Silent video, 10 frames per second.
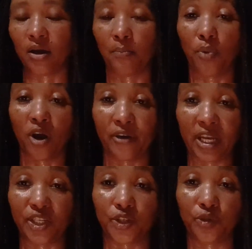
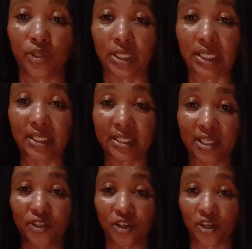Porridge, do you eat
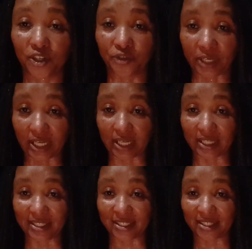it or drink it?